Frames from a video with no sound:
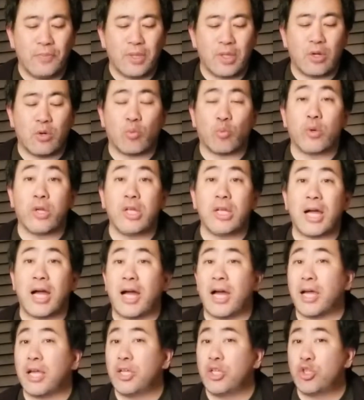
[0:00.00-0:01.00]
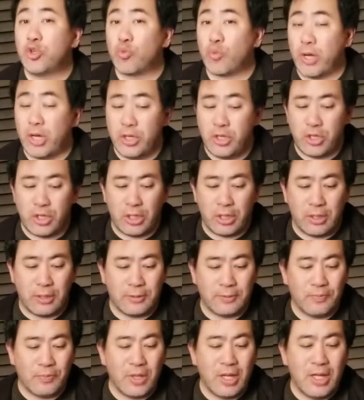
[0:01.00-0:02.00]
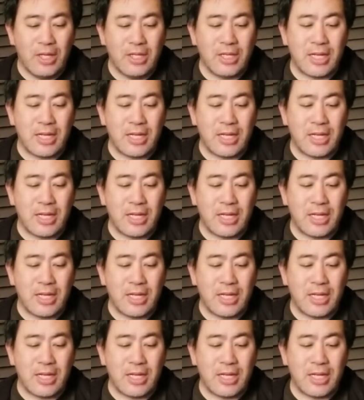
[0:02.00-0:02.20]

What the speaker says: Rehydration. The